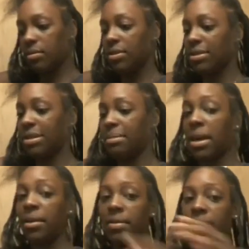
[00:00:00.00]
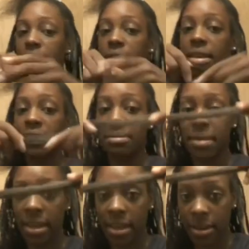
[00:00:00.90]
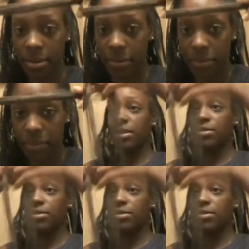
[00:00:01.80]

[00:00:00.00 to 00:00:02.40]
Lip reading: which is about this big. I